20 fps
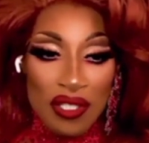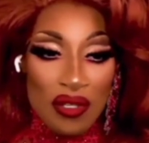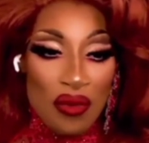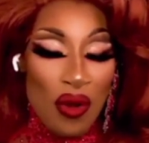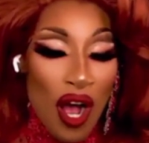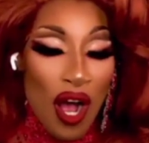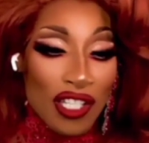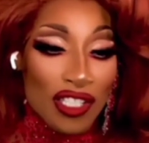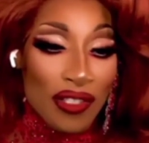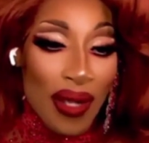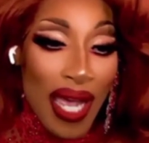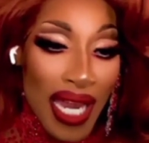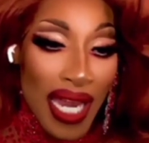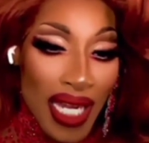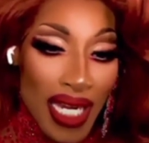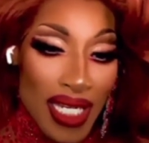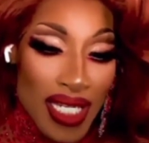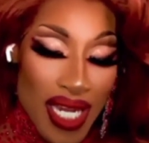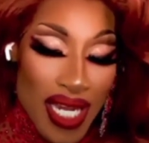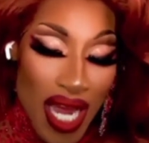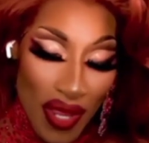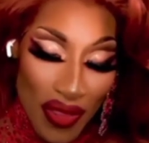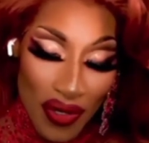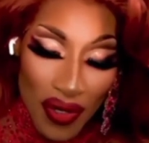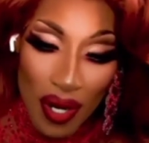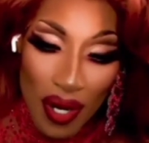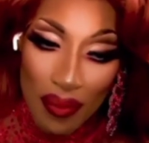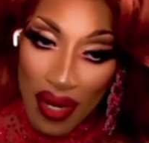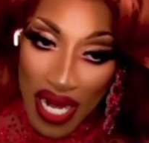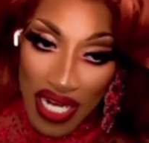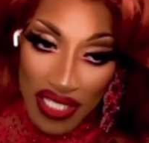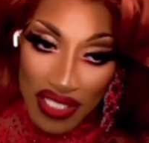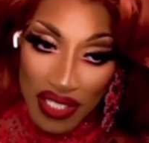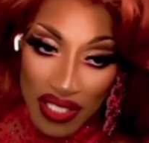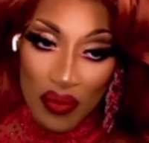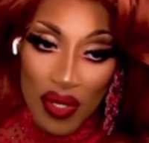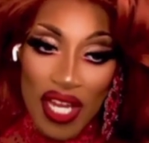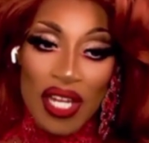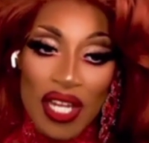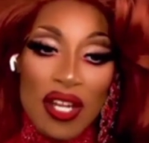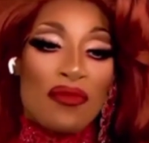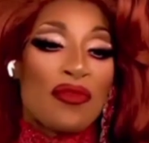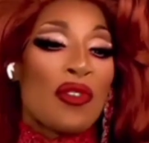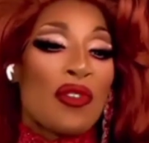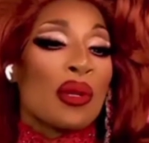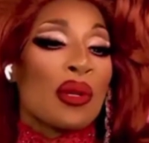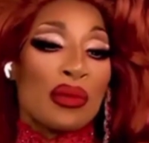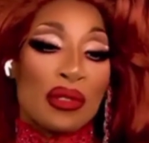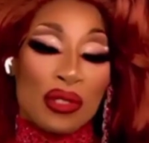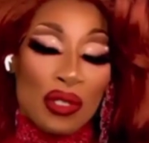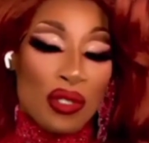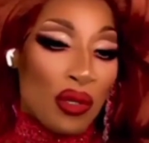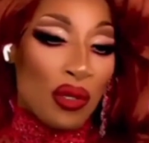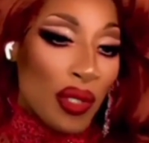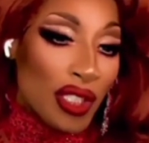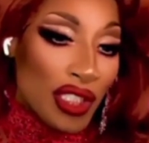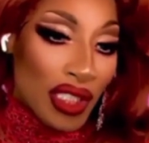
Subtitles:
but you also had another amazing win for the Rusical,